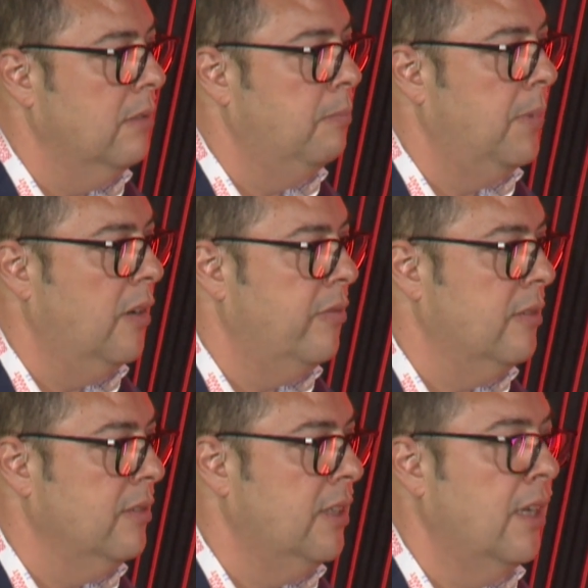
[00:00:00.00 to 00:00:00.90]
part of our
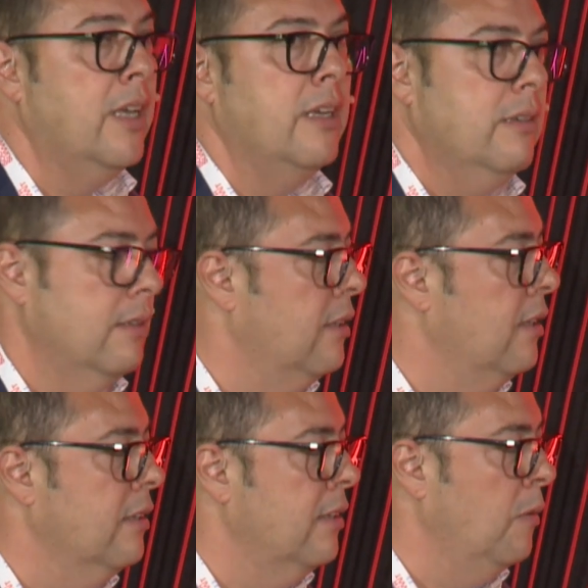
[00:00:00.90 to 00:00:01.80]
DNA,
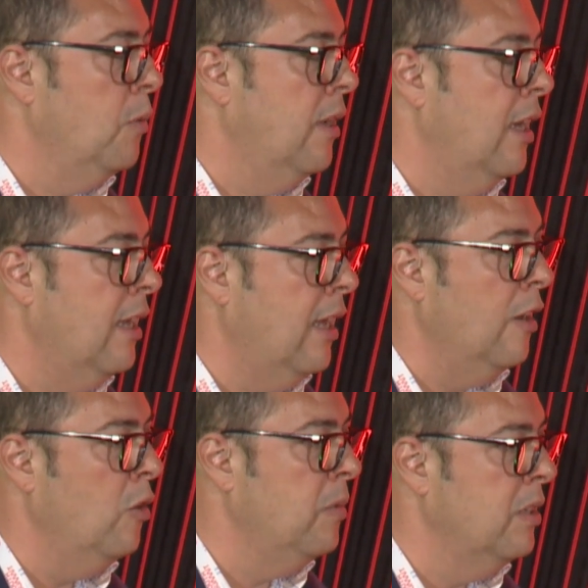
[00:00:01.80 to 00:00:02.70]
they wouldn't
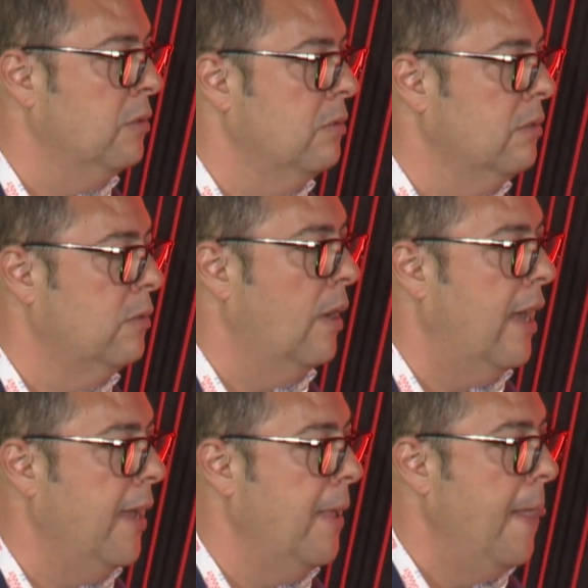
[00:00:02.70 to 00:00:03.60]
allow me to
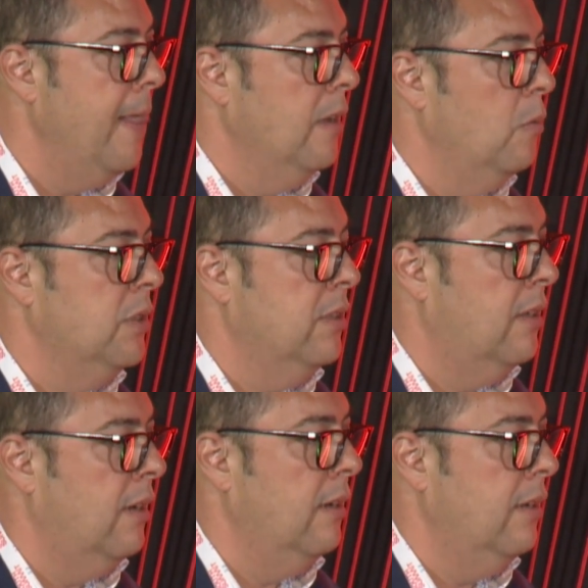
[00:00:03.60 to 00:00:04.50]
lie, which
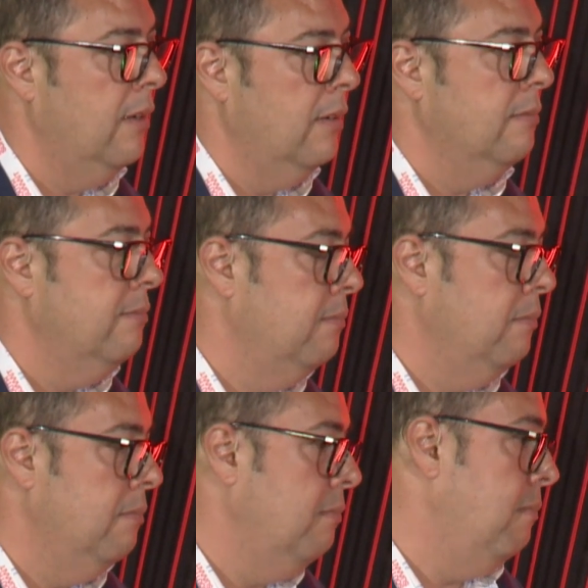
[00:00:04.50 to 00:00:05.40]
are
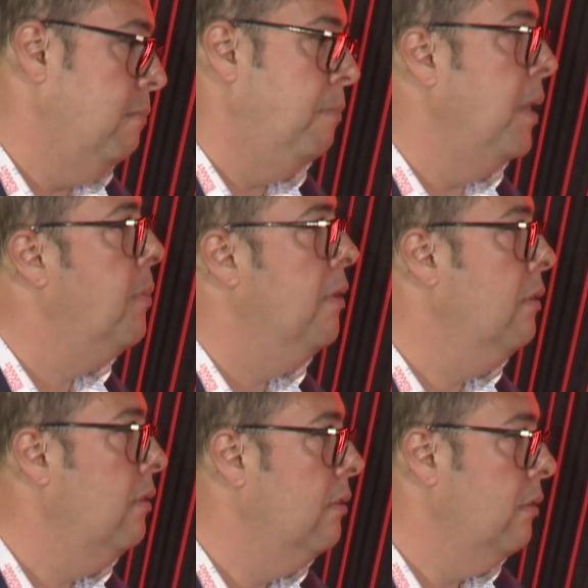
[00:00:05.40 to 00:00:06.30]
people,
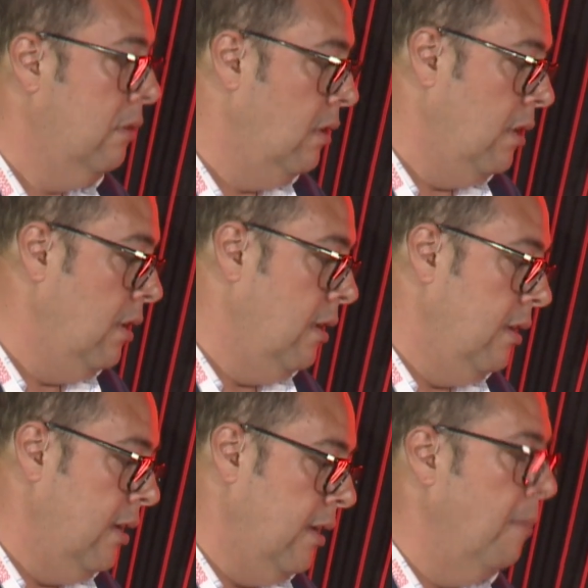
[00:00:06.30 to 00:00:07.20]

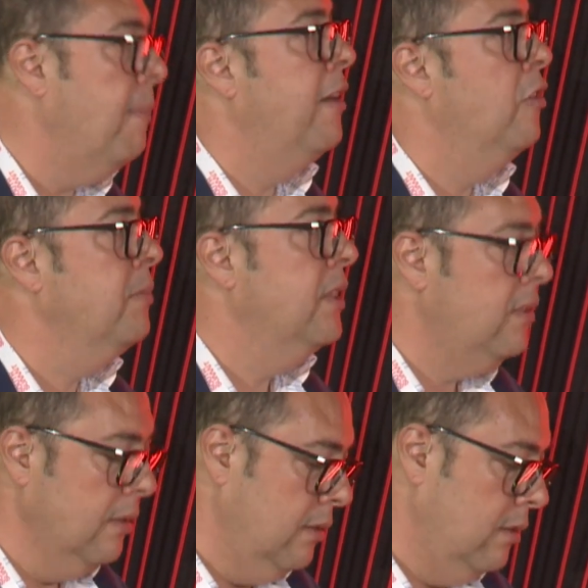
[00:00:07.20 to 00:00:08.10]

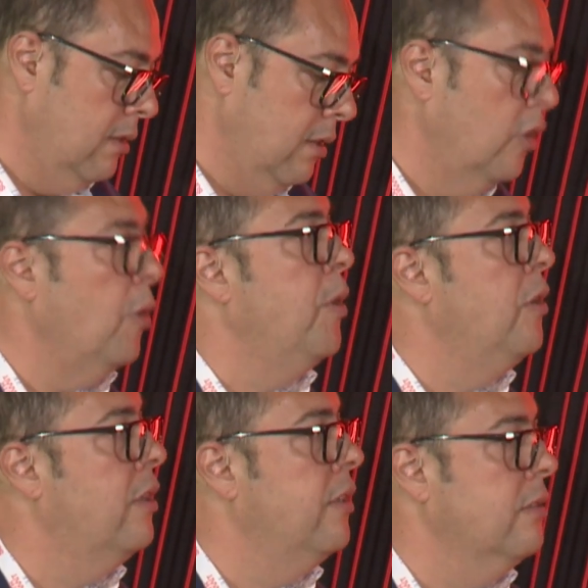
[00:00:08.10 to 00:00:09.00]
environment,
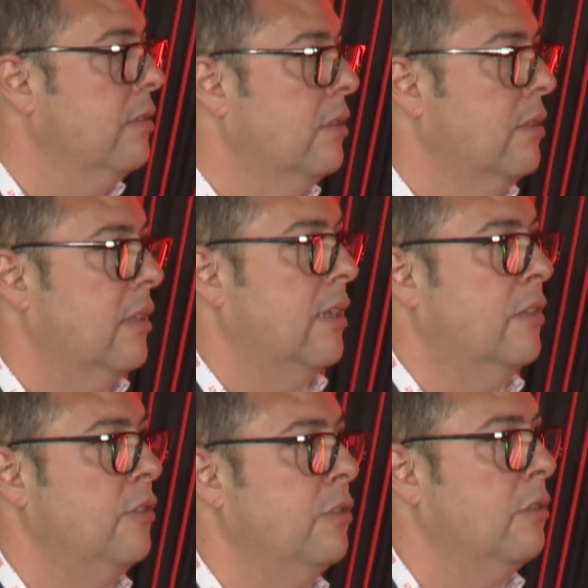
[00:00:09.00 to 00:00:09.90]
communities, and
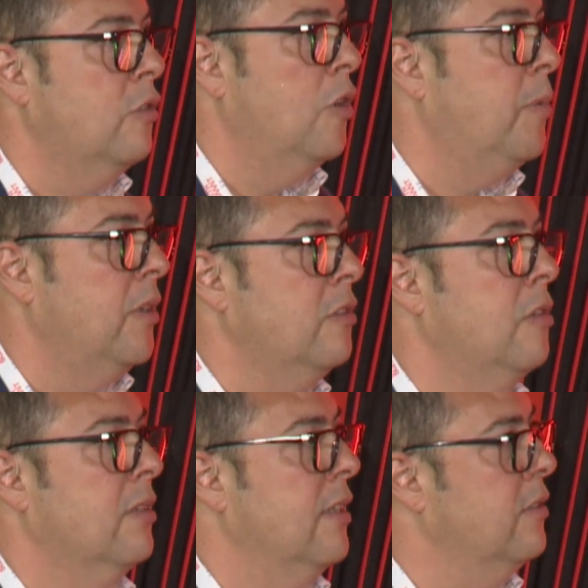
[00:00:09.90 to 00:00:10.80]
also corporate
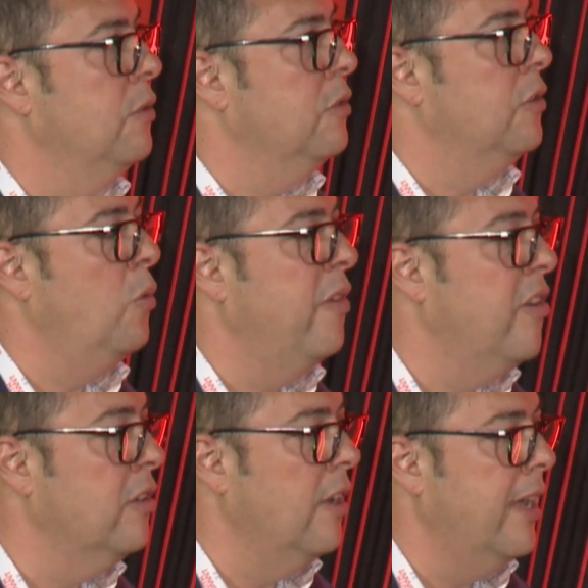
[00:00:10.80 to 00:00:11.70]
governance. So we've
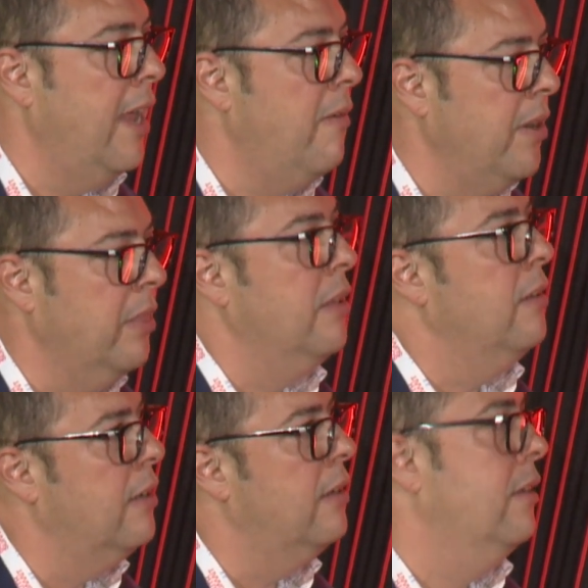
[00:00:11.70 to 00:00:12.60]
got everything
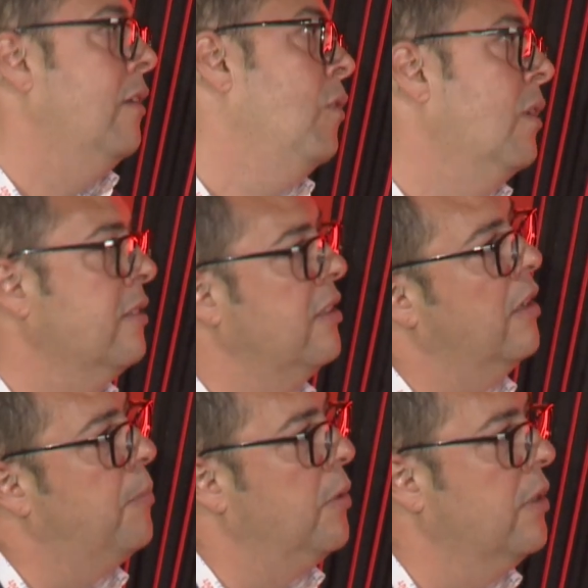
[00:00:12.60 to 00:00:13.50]
there in one
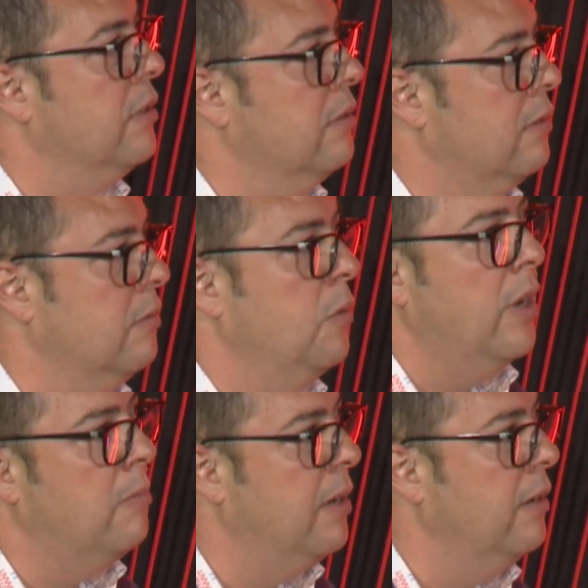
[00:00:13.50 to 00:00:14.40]
single project, and we
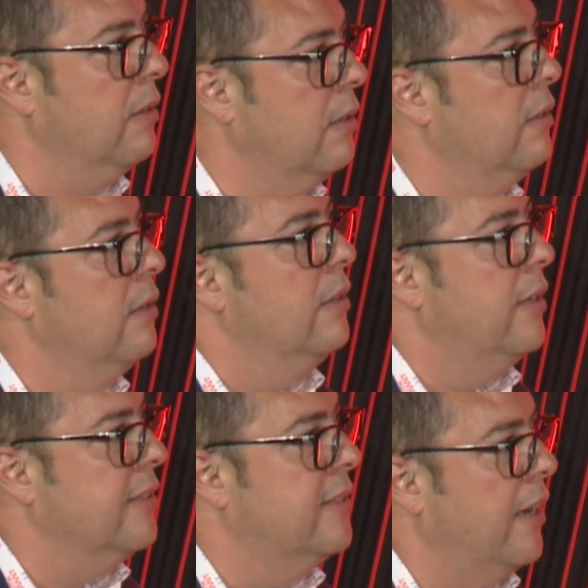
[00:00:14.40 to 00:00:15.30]
are very
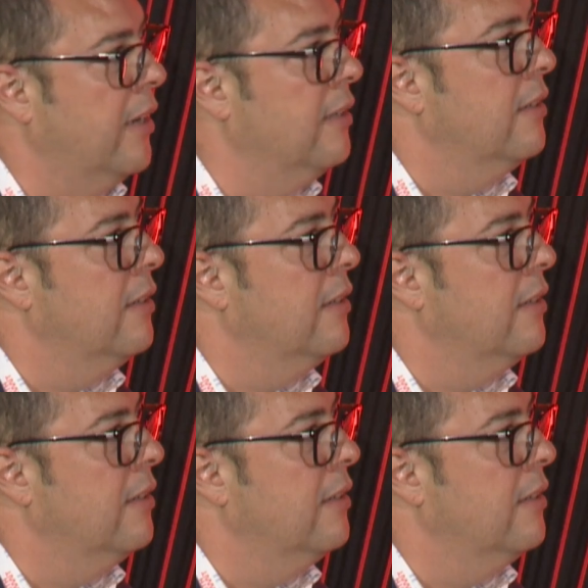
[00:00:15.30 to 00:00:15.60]
excited.